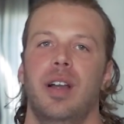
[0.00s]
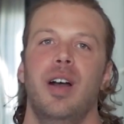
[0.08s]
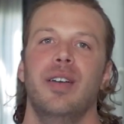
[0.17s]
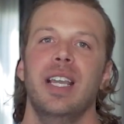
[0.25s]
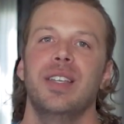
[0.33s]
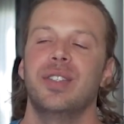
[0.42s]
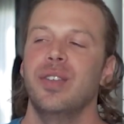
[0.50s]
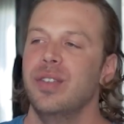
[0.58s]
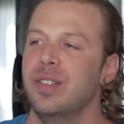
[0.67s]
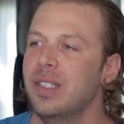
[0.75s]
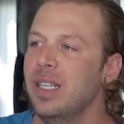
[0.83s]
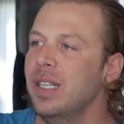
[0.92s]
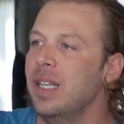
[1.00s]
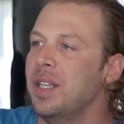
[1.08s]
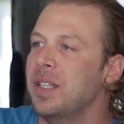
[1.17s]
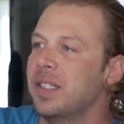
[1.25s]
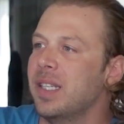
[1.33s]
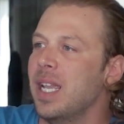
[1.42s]
Okay, so CNN
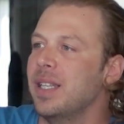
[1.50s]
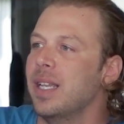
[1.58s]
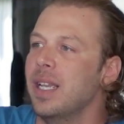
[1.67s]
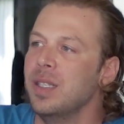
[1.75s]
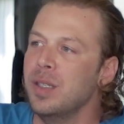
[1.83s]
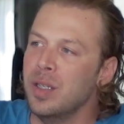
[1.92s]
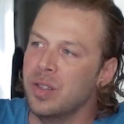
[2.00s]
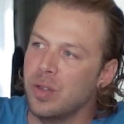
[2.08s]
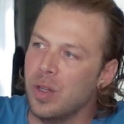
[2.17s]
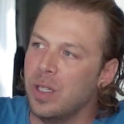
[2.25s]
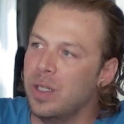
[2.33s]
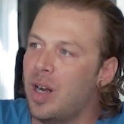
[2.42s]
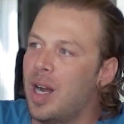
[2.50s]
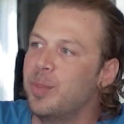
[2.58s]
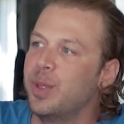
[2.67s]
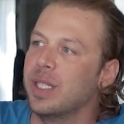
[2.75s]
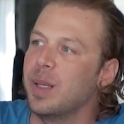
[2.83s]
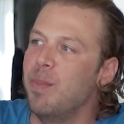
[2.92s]
is saying the interstellar
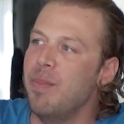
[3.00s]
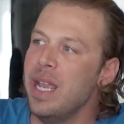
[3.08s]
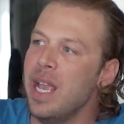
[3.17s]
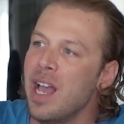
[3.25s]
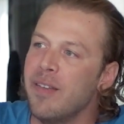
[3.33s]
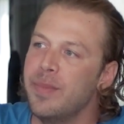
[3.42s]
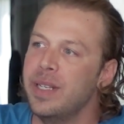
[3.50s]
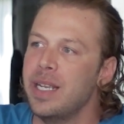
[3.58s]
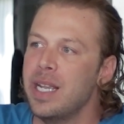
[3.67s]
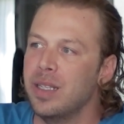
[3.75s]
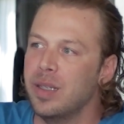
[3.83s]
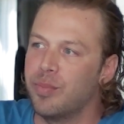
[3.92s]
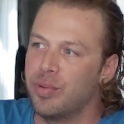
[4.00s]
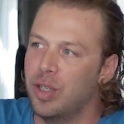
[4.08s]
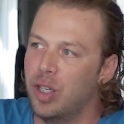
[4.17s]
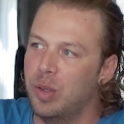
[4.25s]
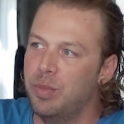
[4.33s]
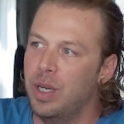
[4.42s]
object may have been alien
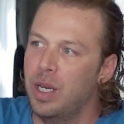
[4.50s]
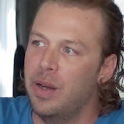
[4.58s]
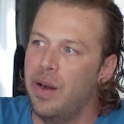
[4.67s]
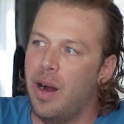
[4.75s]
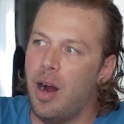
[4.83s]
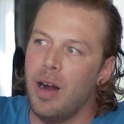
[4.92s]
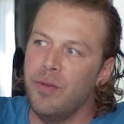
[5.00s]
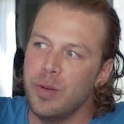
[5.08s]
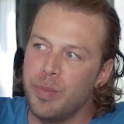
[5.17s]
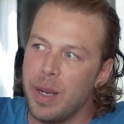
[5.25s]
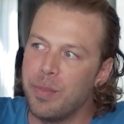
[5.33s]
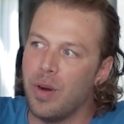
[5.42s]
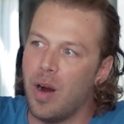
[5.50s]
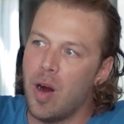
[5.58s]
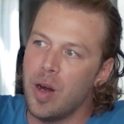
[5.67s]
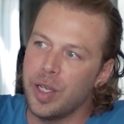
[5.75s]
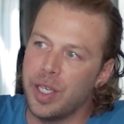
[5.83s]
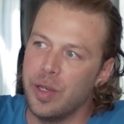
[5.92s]
probe. Harvard paper
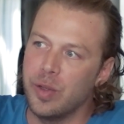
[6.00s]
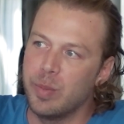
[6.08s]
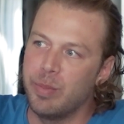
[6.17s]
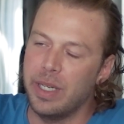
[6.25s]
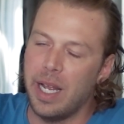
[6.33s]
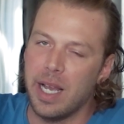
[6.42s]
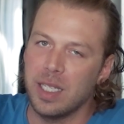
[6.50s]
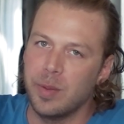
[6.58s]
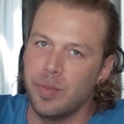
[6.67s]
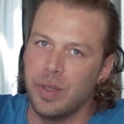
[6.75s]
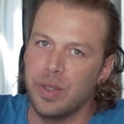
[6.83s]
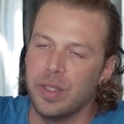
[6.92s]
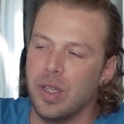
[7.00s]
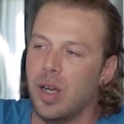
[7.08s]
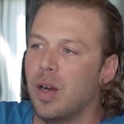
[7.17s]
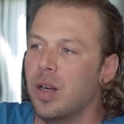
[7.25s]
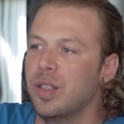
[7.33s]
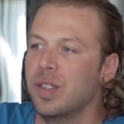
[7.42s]
argues, but experts
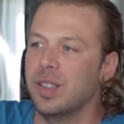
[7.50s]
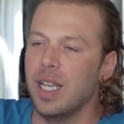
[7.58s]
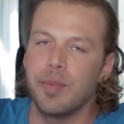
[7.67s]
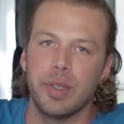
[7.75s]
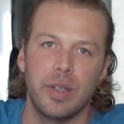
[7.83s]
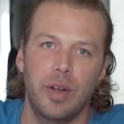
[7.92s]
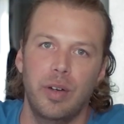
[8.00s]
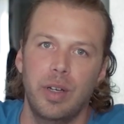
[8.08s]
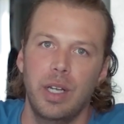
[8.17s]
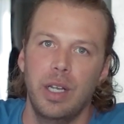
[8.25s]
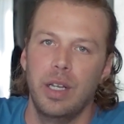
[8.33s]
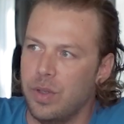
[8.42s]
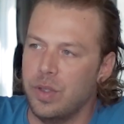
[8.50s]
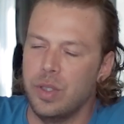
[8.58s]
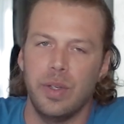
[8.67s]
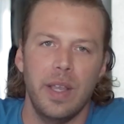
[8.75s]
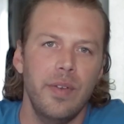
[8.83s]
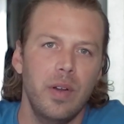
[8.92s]
are skeptical. So
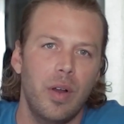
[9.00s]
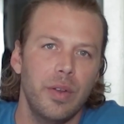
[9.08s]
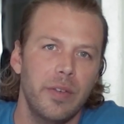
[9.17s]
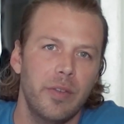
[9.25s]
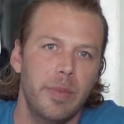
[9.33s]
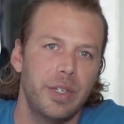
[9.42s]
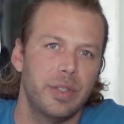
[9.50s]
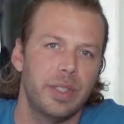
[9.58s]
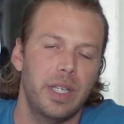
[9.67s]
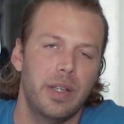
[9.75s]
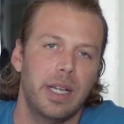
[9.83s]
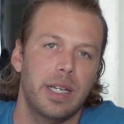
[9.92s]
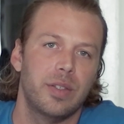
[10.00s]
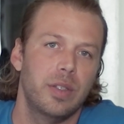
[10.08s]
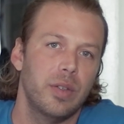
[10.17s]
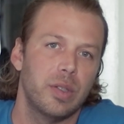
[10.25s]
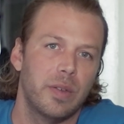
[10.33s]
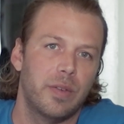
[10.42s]
given all the information that you guys
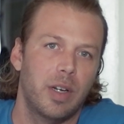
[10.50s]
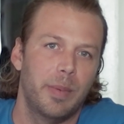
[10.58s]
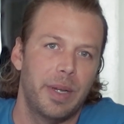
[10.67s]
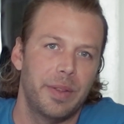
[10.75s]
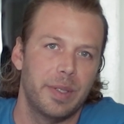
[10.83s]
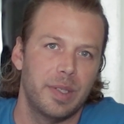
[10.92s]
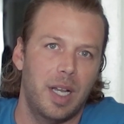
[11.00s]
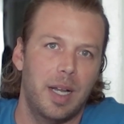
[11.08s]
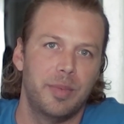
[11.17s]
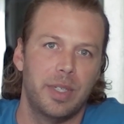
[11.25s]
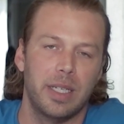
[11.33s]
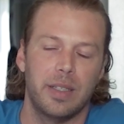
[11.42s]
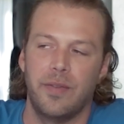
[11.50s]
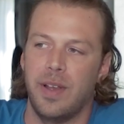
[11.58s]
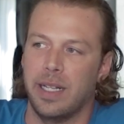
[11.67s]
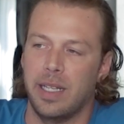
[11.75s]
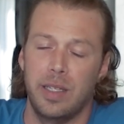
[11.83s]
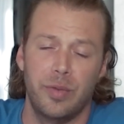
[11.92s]
know so far about this object, the
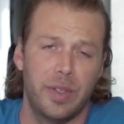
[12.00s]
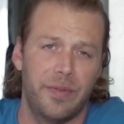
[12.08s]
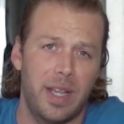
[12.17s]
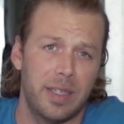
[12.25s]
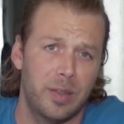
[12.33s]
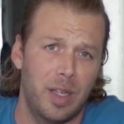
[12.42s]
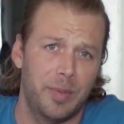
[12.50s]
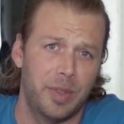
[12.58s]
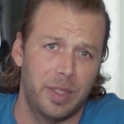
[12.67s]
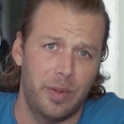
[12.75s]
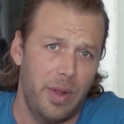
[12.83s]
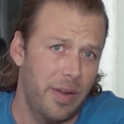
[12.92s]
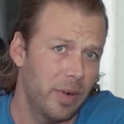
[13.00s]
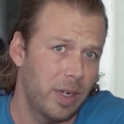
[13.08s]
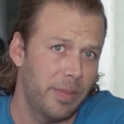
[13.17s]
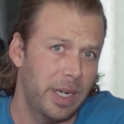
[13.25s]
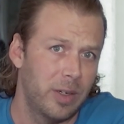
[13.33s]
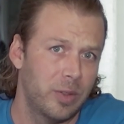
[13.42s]
fact that it was the fastest object to ever
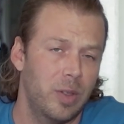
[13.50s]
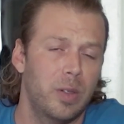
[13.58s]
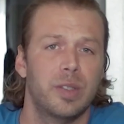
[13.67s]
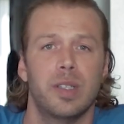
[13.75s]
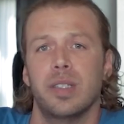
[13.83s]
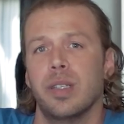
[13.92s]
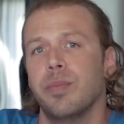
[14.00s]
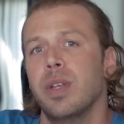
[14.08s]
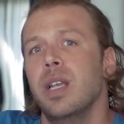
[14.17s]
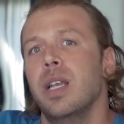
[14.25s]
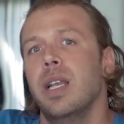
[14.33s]
combine our solar system,